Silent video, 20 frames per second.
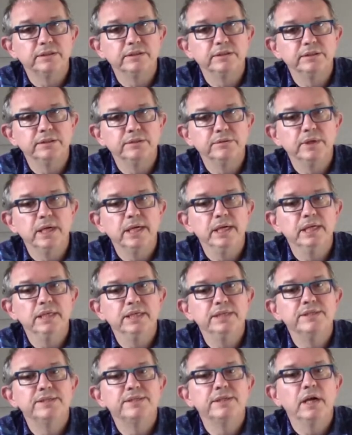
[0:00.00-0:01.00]
to do
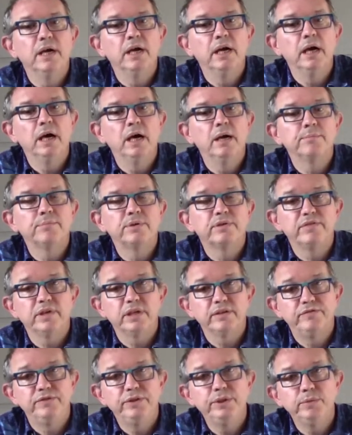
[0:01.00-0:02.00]
is
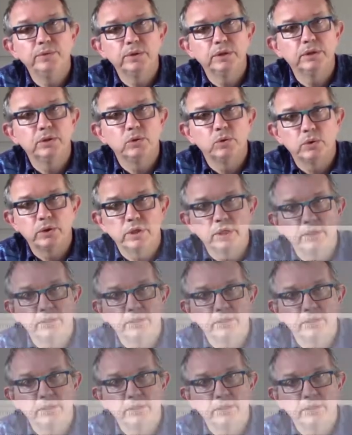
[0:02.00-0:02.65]
provide viewer or